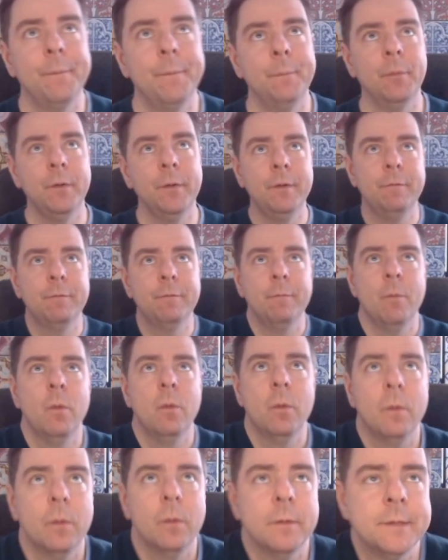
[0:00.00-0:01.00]
brief,
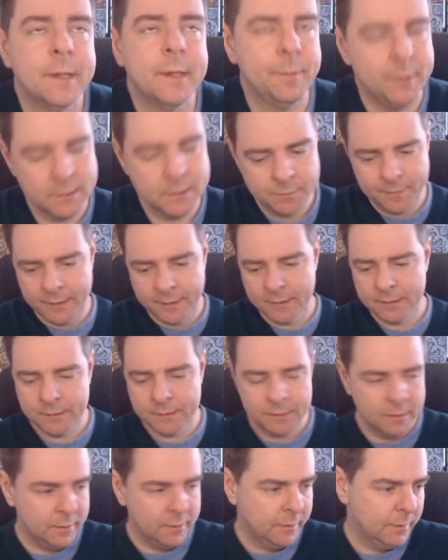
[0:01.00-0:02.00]
take up less space.